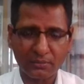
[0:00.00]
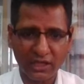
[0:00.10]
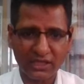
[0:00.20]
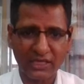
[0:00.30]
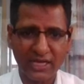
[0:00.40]

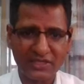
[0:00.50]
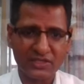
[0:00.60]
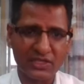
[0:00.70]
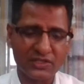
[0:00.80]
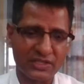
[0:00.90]

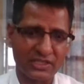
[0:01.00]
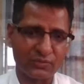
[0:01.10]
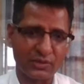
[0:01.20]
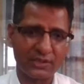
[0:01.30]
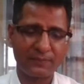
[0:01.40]
organizations as
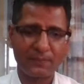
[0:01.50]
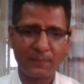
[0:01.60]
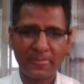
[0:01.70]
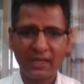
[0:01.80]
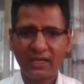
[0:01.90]
well.
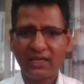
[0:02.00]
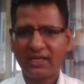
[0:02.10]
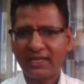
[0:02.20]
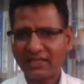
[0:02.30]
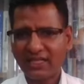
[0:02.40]

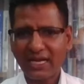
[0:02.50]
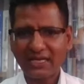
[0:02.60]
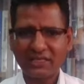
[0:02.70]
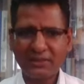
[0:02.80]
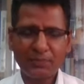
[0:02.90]
And there are
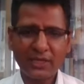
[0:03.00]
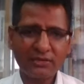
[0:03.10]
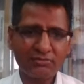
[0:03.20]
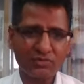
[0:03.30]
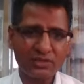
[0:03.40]

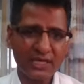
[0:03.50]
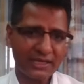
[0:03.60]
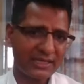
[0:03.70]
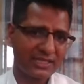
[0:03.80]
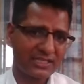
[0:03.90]
different
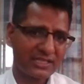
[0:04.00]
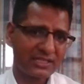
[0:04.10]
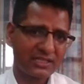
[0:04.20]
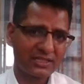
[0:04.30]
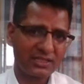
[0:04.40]
techniques,